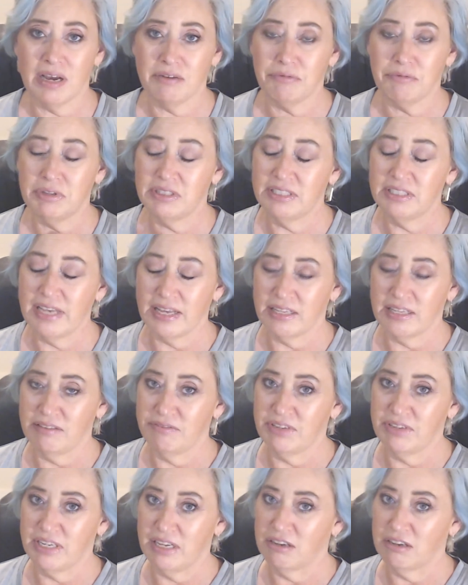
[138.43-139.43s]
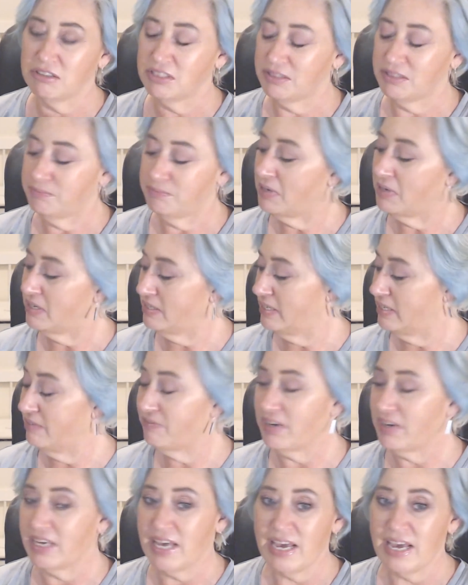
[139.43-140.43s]
with daily videos. But if I
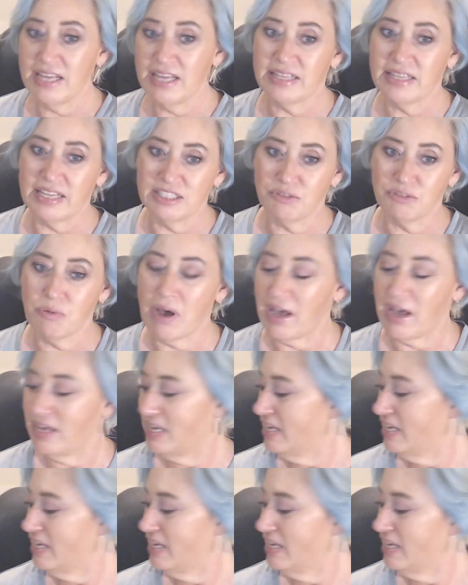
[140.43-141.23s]
can't, that's why.